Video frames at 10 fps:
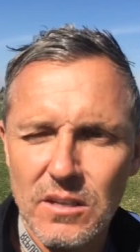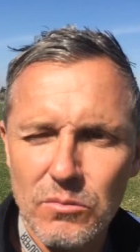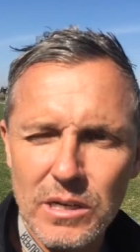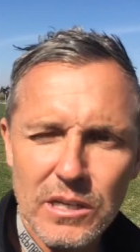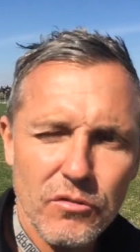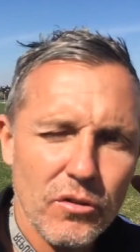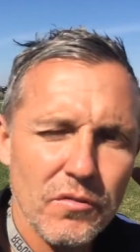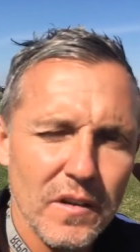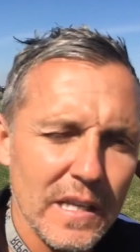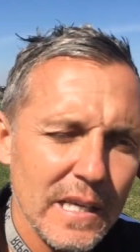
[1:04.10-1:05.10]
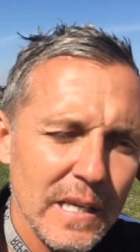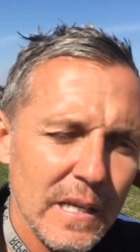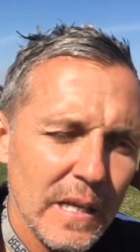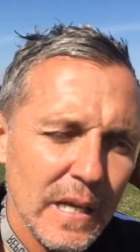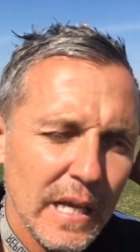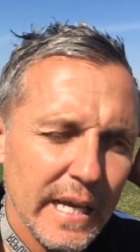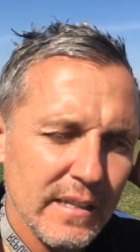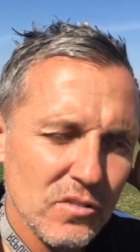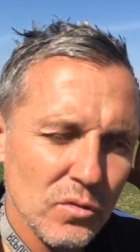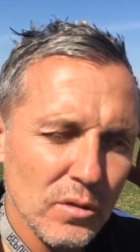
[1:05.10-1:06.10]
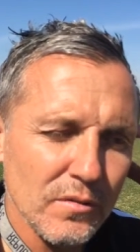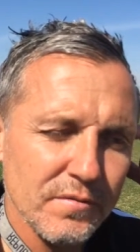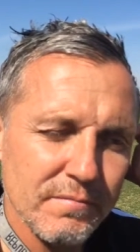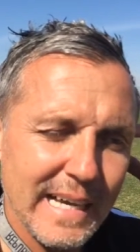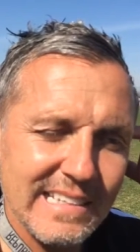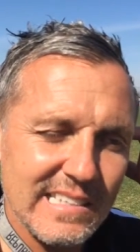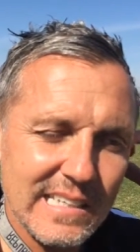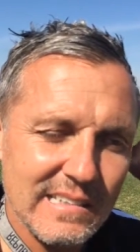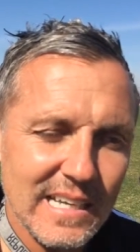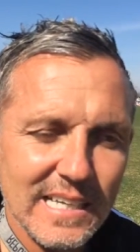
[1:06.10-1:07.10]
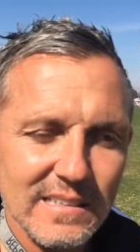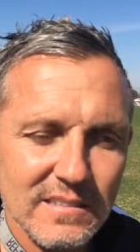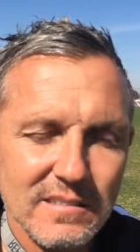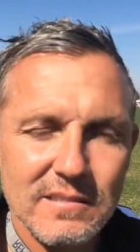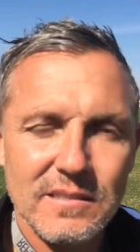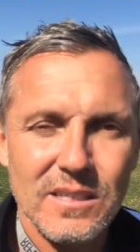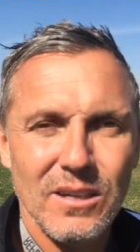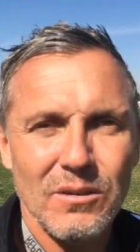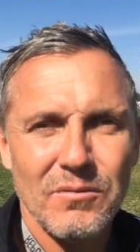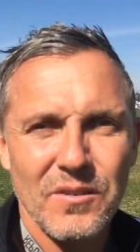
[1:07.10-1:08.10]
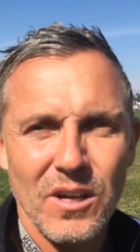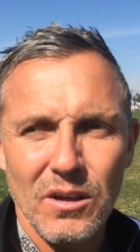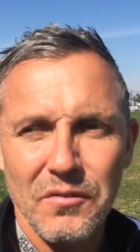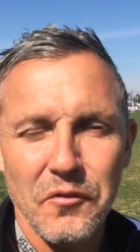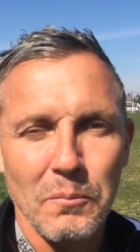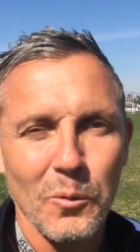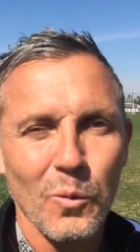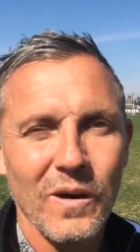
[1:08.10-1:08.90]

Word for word: So, really and truthfully, it's sort of 18 days of, uh, of football